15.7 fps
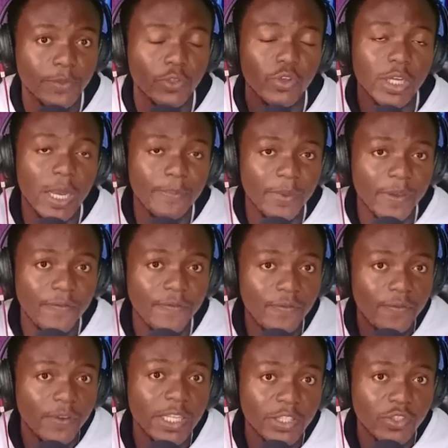so you can pay
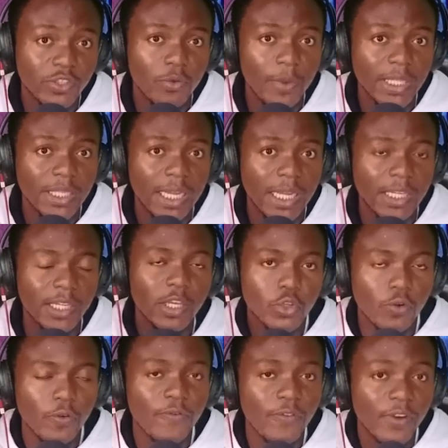instrumentally.
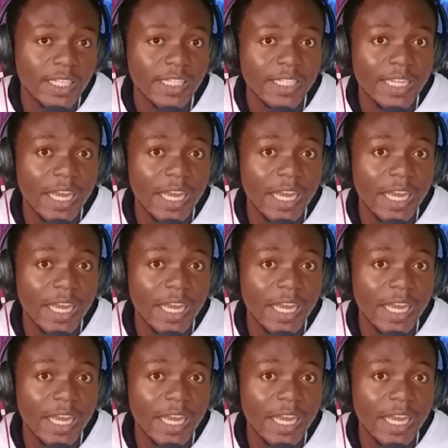So for this